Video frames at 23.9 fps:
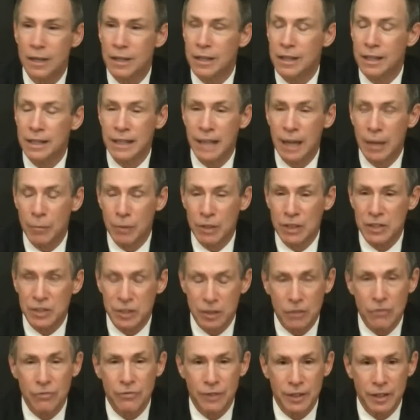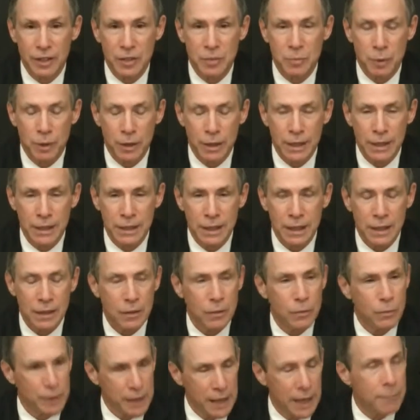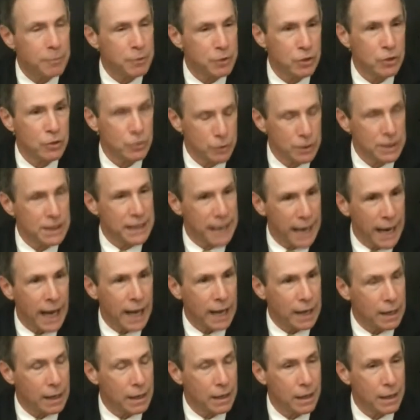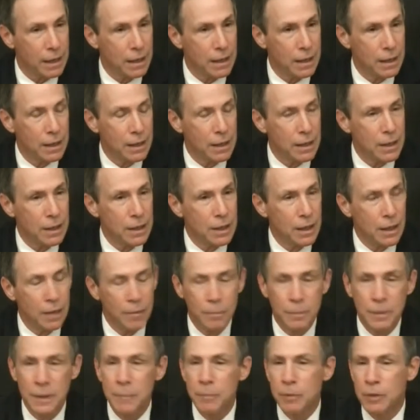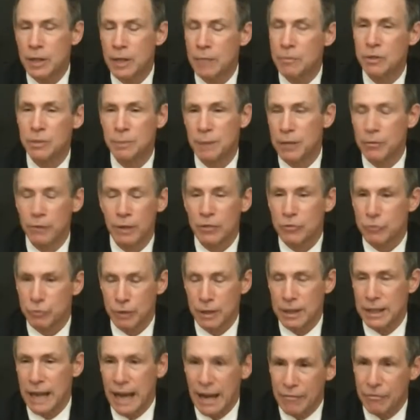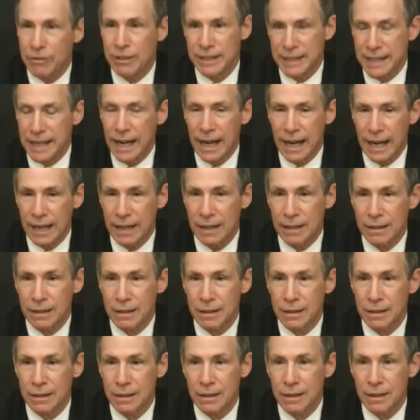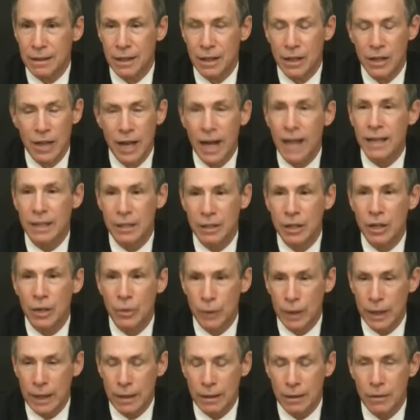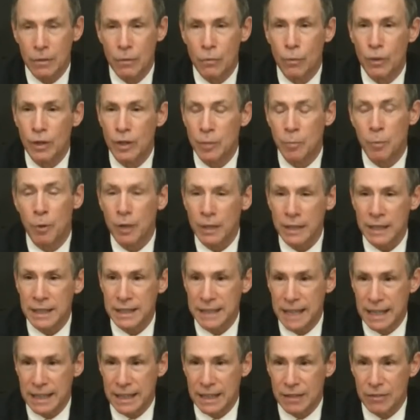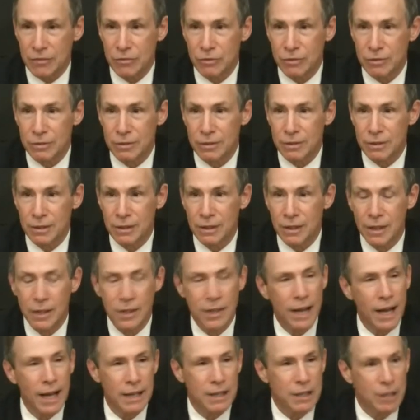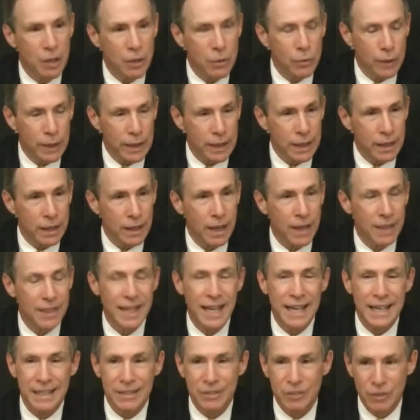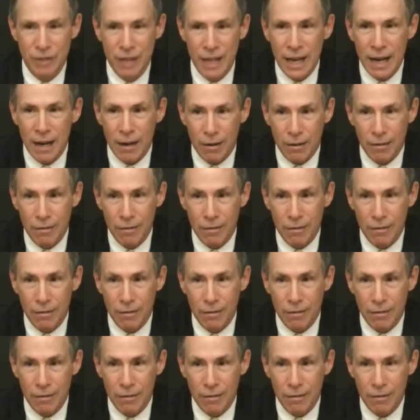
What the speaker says: Can we still fill this parking deck? We absolutely can. People come to my restaurant every day not knowing where the parking deck is, not knowing that it's there.